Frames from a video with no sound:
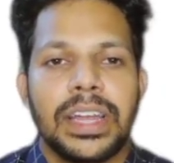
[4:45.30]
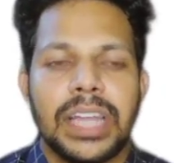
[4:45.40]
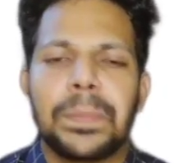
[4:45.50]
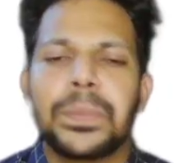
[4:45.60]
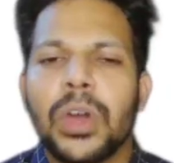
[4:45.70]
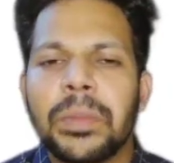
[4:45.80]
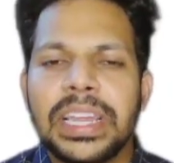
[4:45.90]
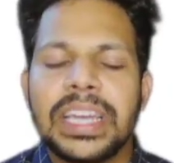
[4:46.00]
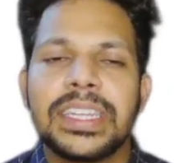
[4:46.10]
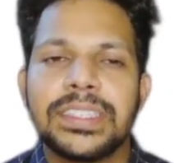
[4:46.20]
An
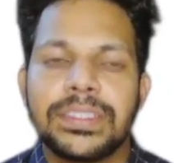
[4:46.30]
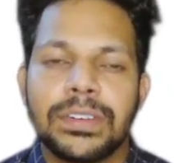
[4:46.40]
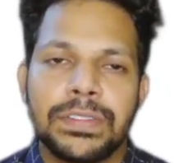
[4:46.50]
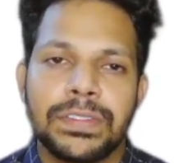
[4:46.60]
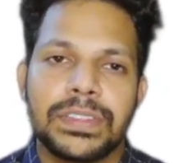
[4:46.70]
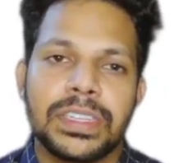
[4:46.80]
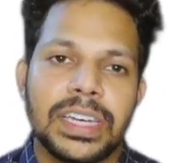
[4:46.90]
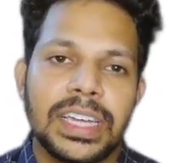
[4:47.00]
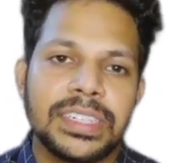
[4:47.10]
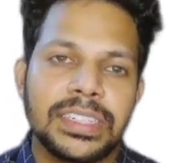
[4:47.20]
abnormal increase of
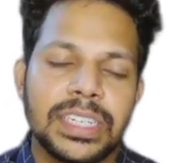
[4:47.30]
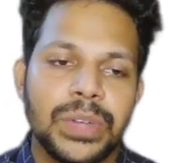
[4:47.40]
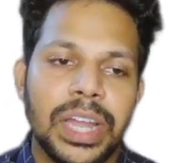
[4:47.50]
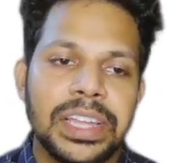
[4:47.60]
the AST to